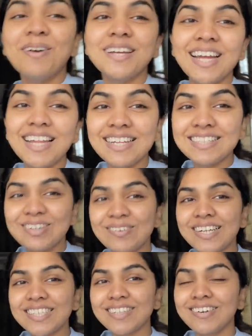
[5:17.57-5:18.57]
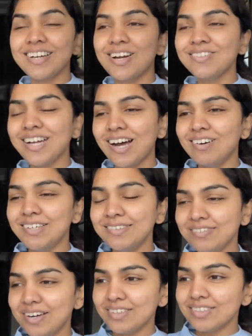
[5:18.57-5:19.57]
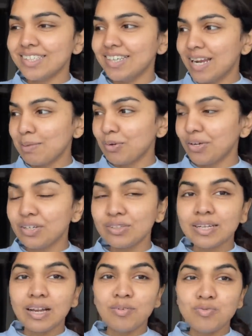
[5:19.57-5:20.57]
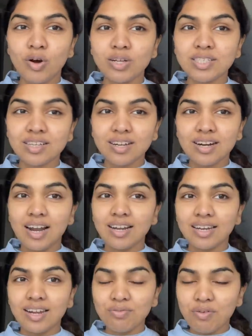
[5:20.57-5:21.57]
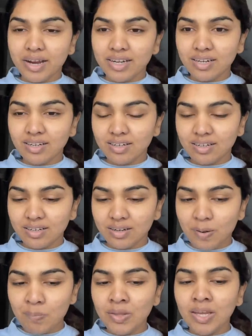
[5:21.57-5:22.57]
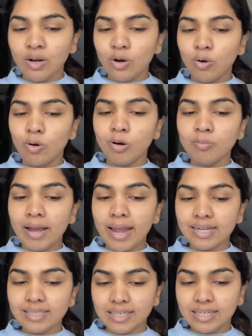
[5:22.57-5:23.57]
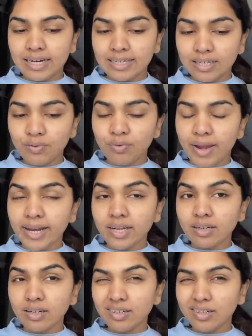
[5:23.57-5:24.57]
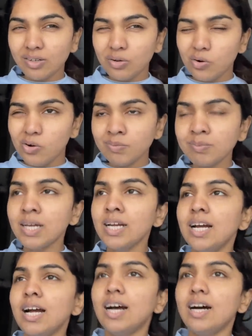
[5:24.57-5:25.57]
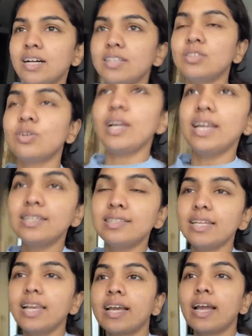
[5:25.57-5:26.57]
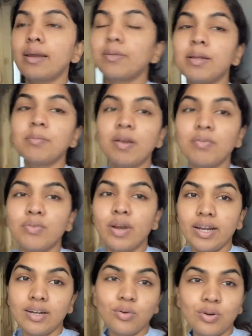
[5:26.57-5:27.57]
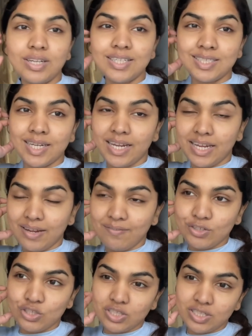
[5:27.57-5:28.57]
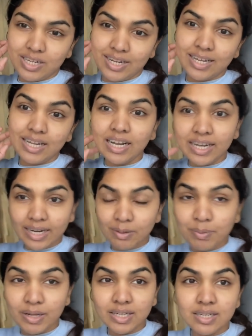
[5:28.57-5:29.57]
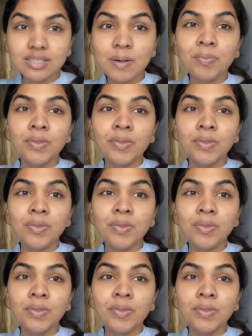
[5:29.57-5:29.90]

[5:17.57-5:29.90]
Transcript: yeah, that's a quick story of how I found her. I'm going to foster her until I find her a home. I actually did find her a home. So let's see, like I think my friend only is taking, which is like great, because